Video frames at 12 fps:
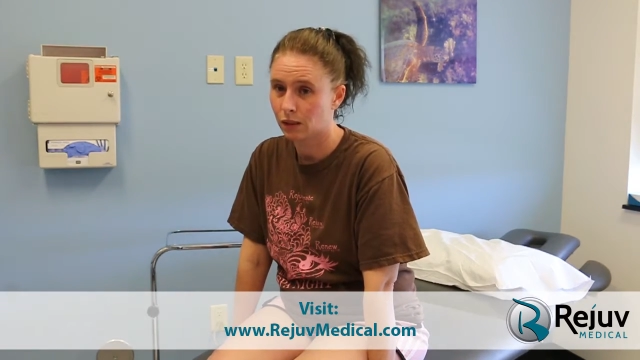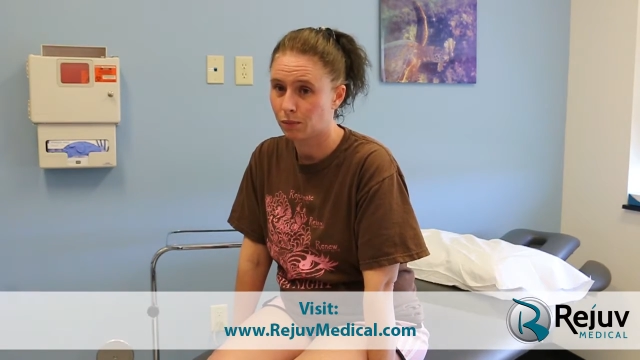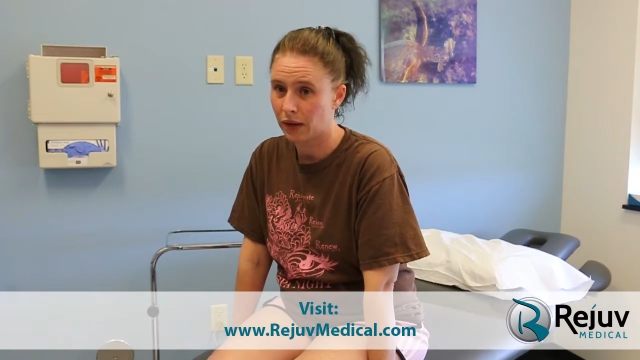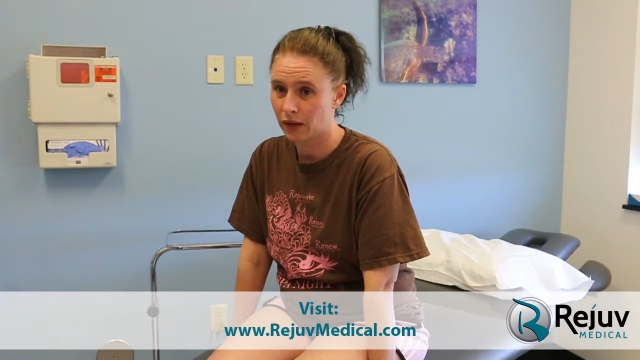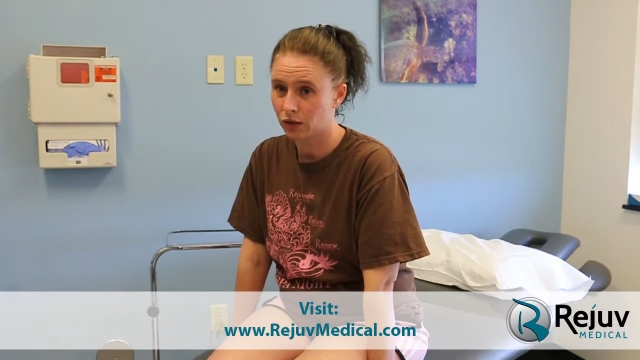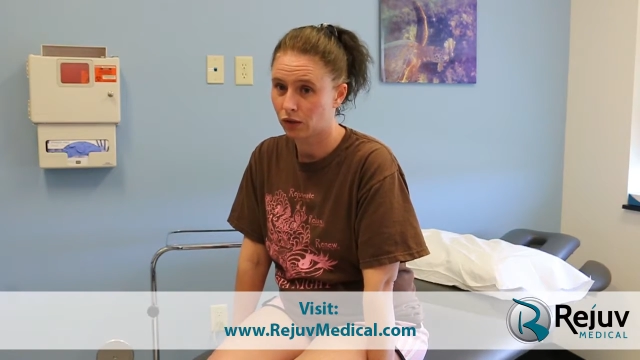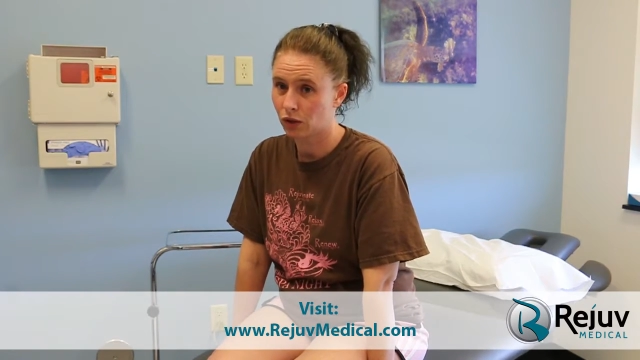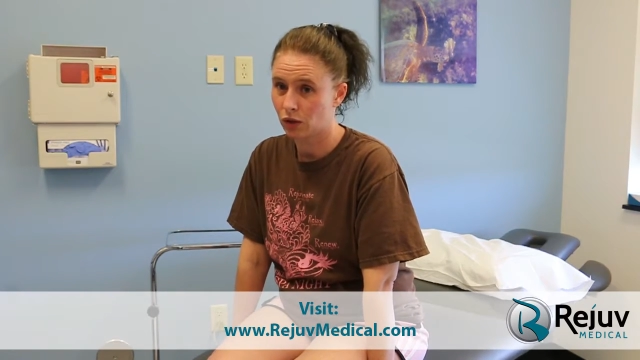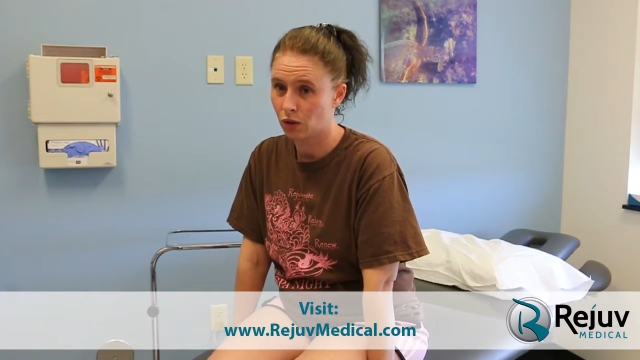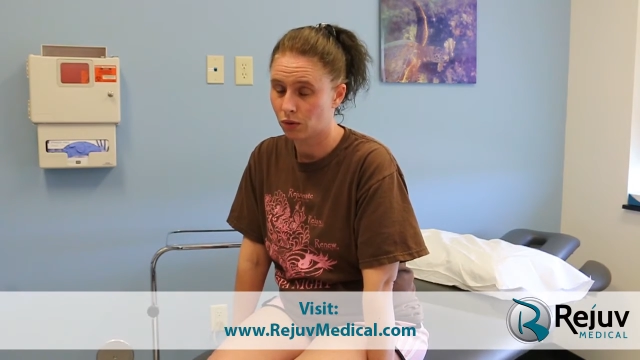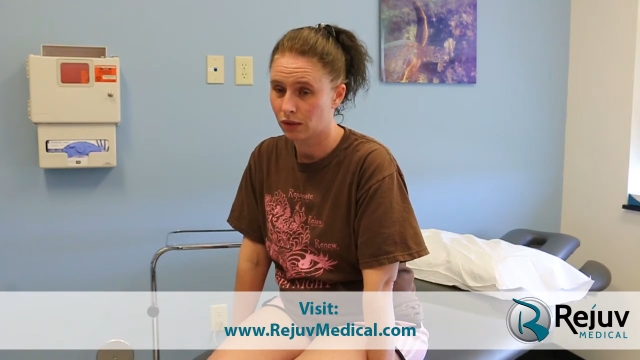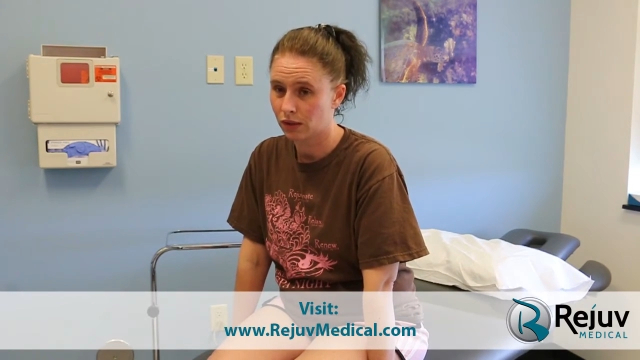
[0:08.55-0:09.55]
spinal
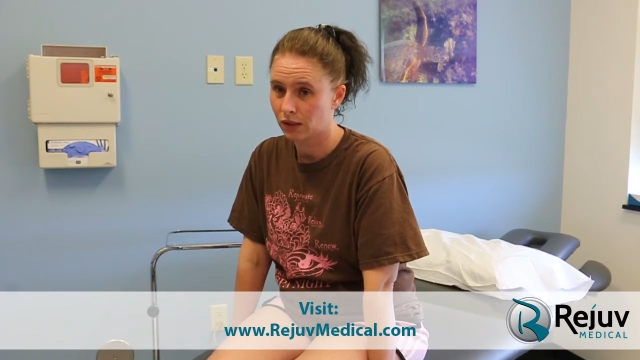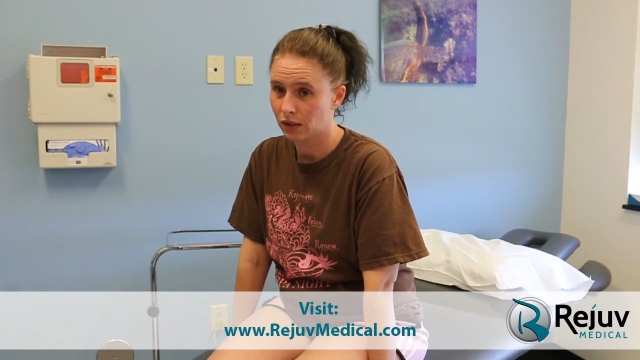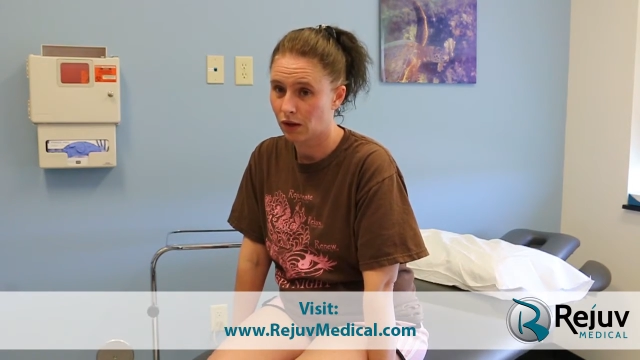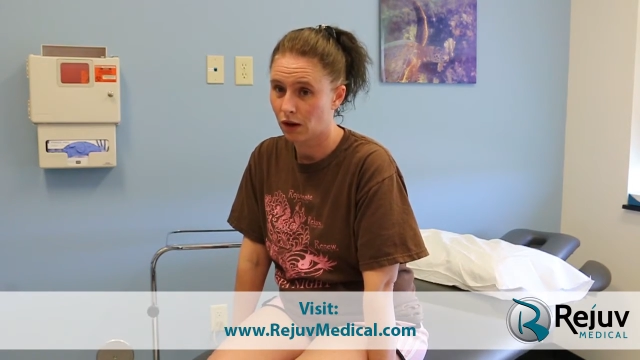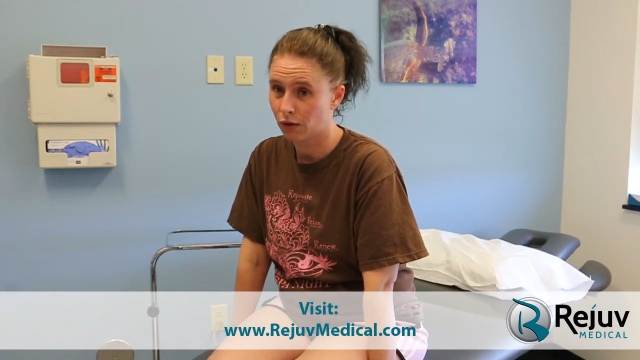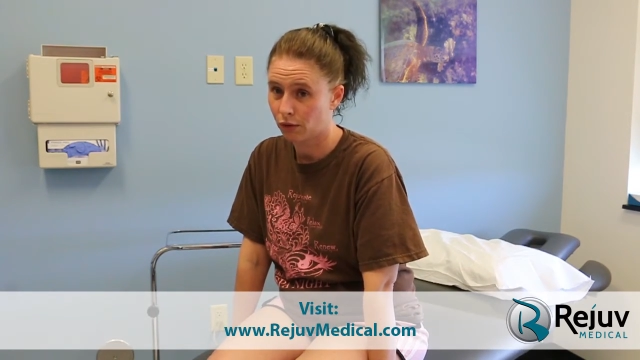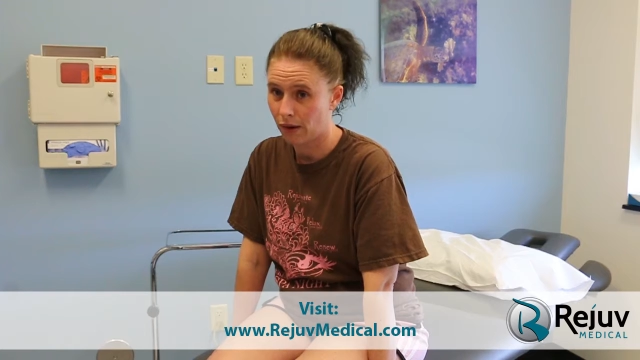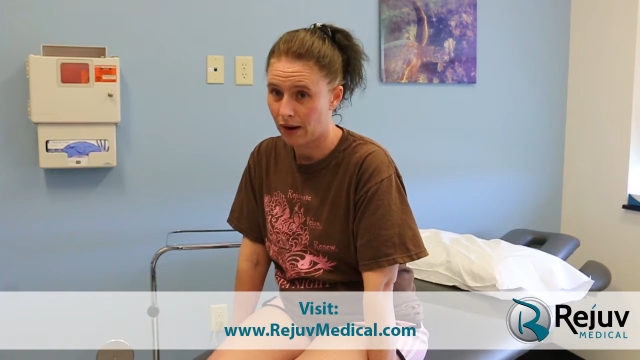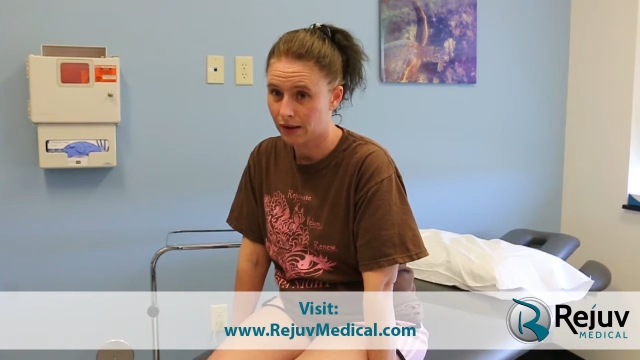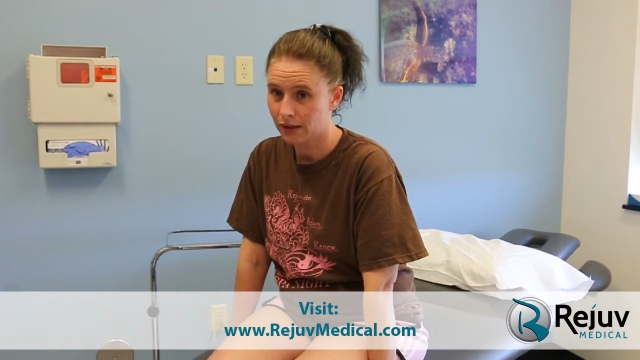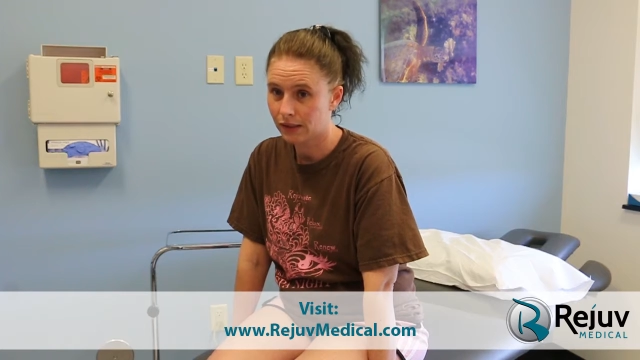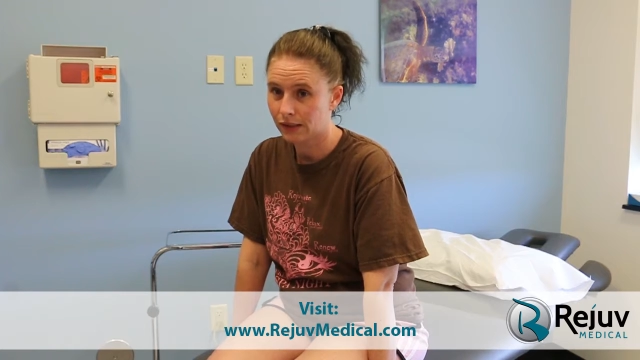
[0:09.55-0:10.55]
stenosis, and
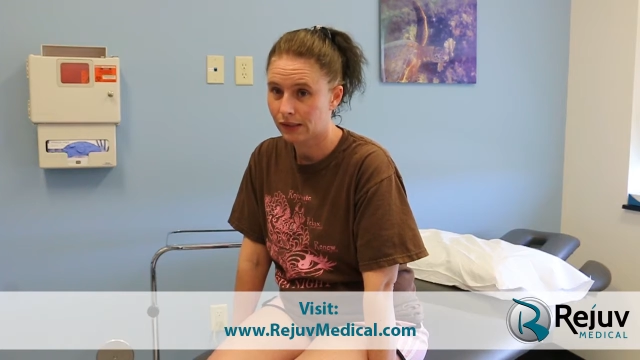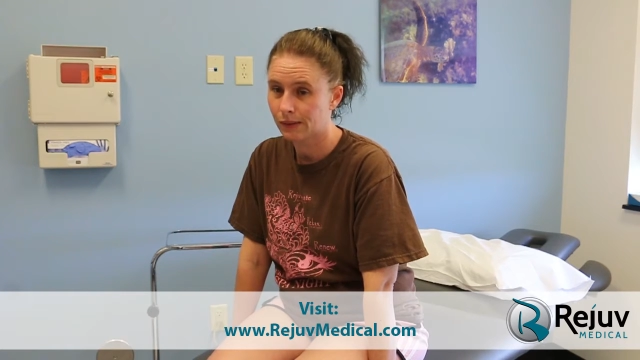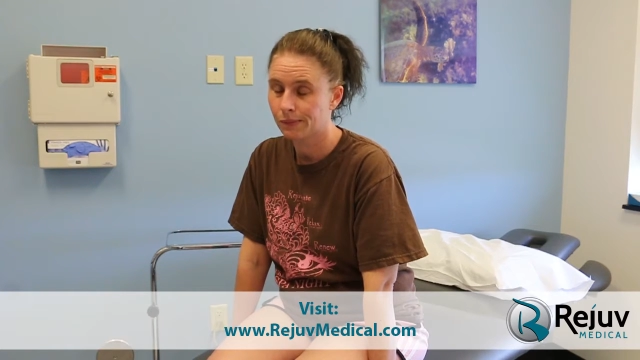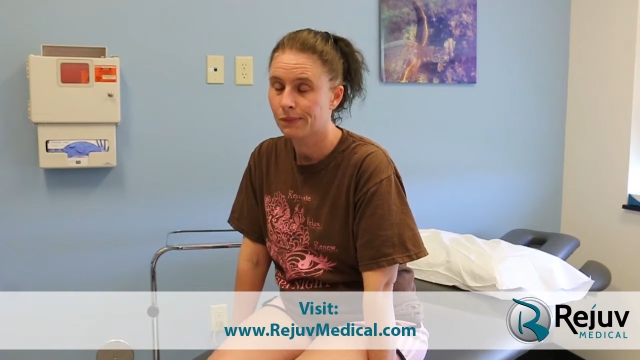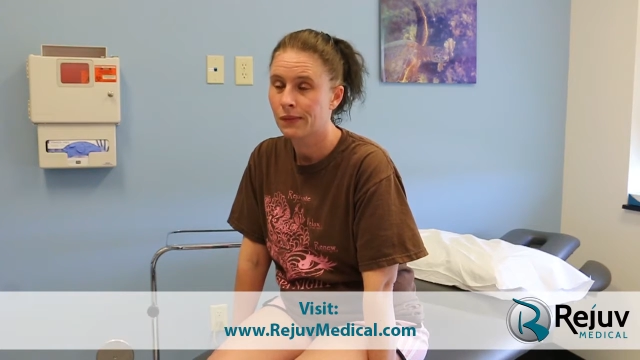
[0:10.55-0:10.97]
arthritis.